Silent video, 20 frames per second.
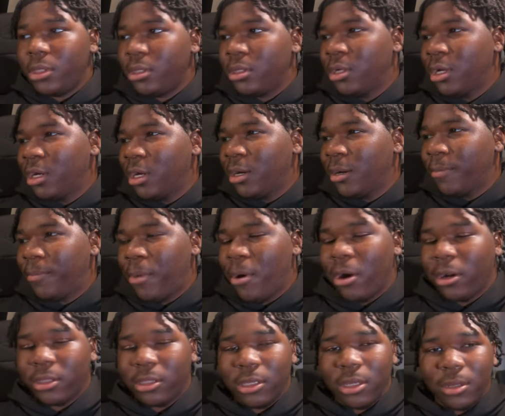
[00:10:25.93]
uh,
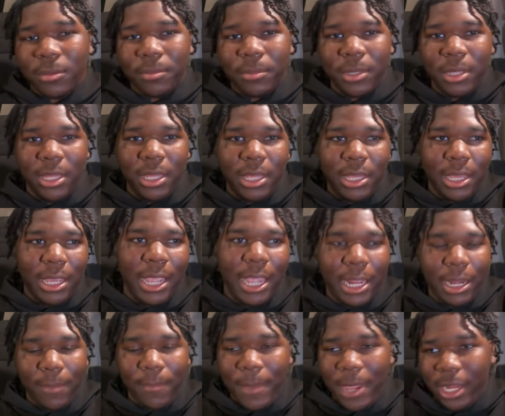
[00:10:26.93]
parked up
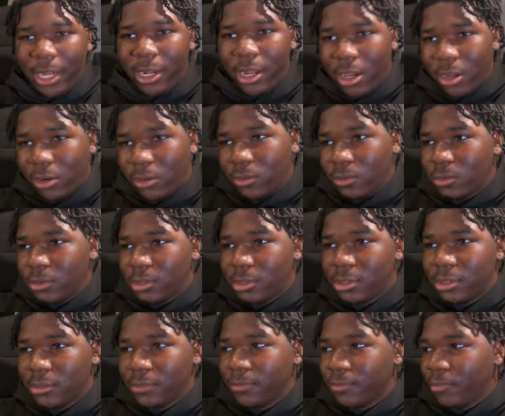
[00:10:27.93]
at a
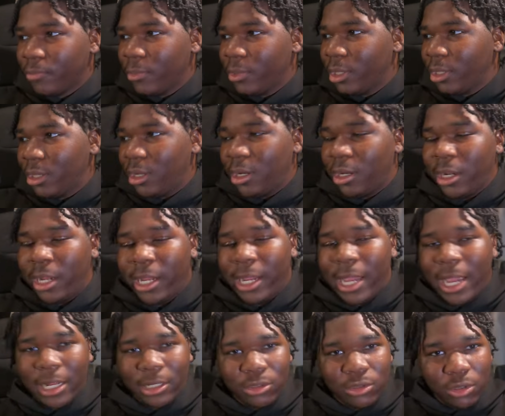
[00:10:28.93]
McDonald's. Uh, they
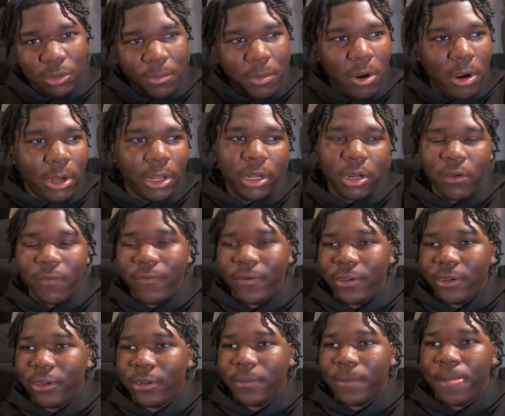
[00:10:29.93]
got truck parking over
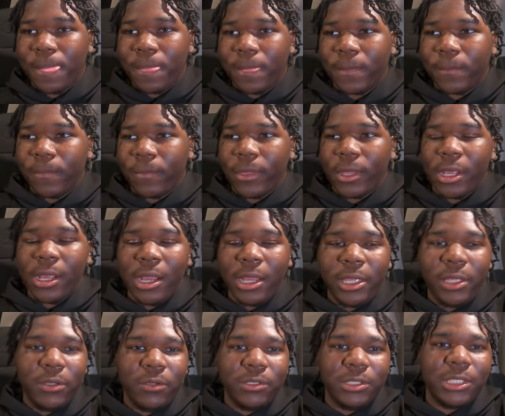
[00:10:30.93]
here. I
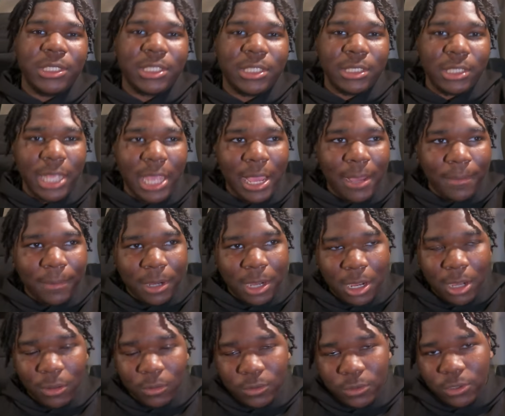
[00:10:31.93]
use this app
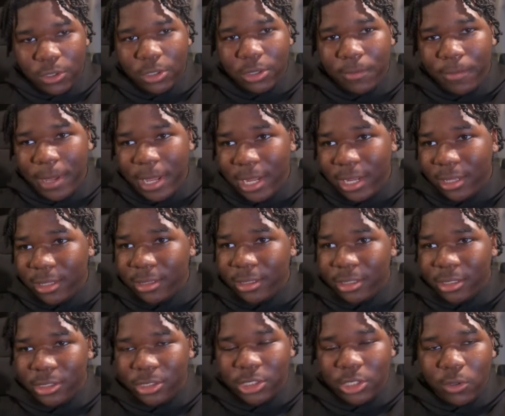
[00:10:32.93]
called Trucker Path.
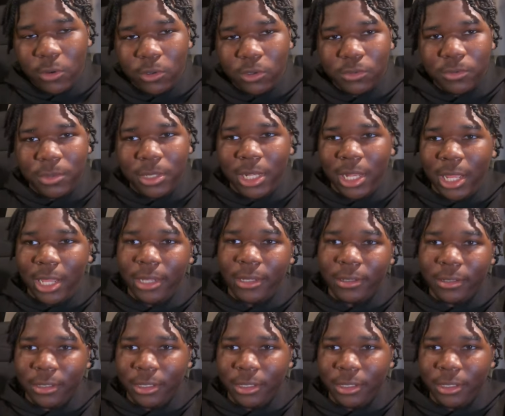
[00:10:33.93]
It shows me like